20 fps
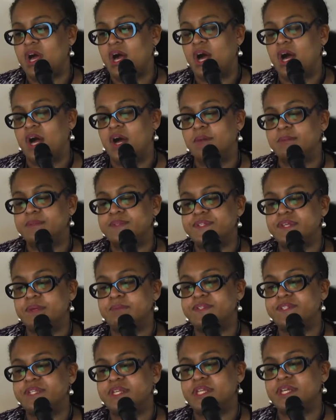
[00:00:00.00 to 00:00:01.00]

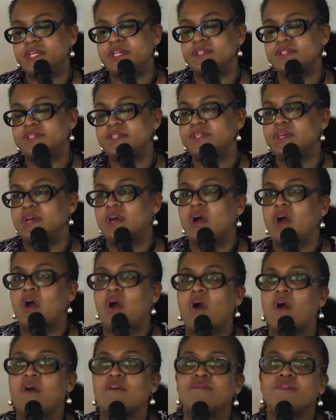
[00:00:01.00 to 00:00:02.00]
Some cities
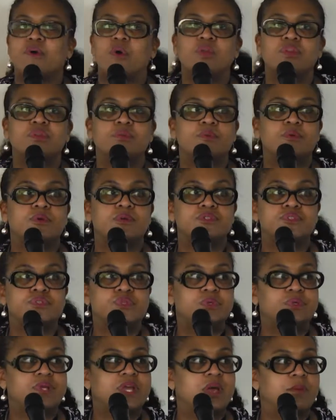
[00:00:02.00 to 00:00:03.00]
are vulnerable
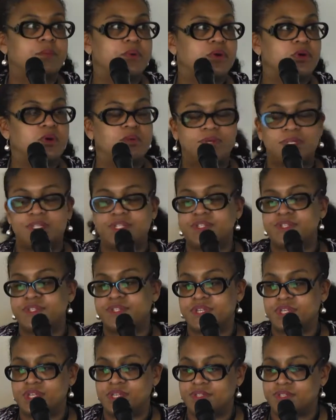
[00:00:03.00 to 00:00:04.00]
to chemical
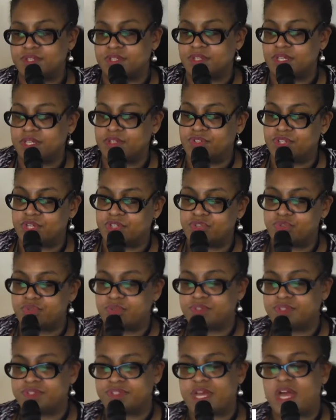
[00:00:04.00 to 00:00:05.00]
releases and
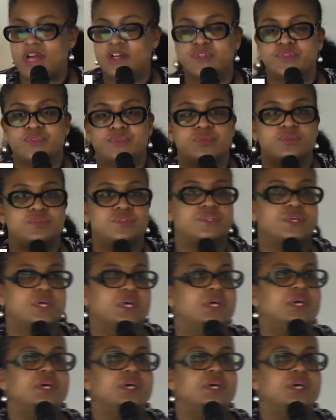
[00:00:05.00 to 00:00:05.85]
industrial disasters